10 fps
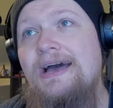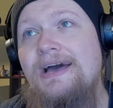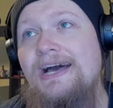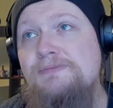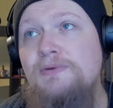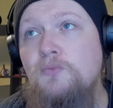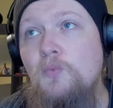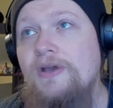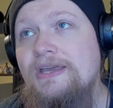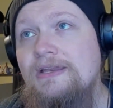has been
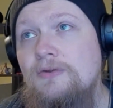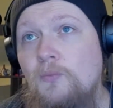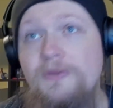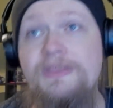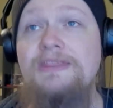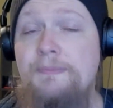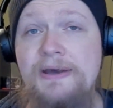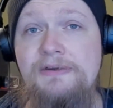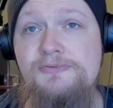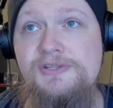working within the
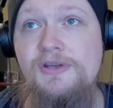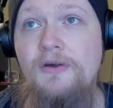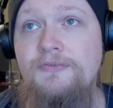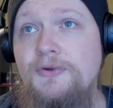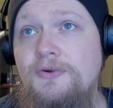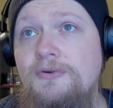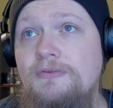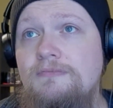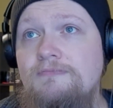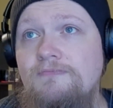bounds of
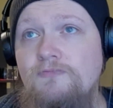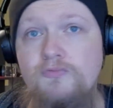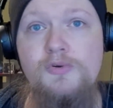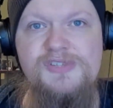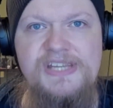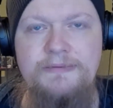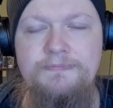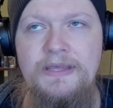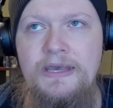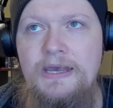your rule set,
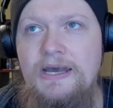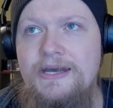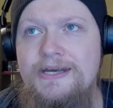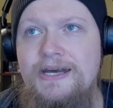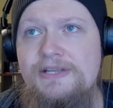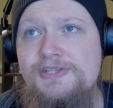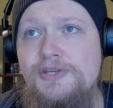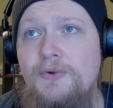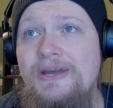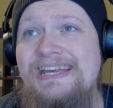and
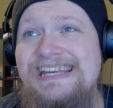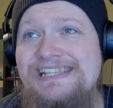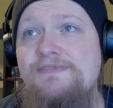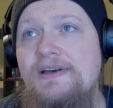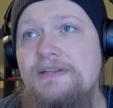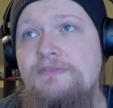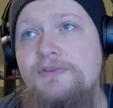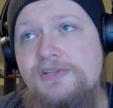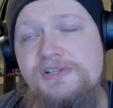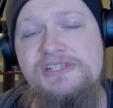so is valid
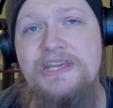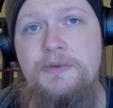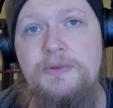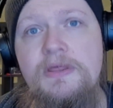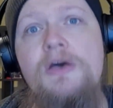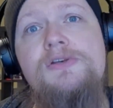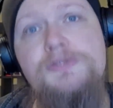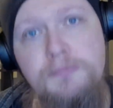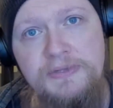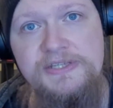for you to continue with.
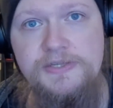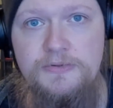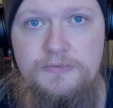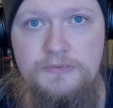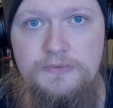So please do.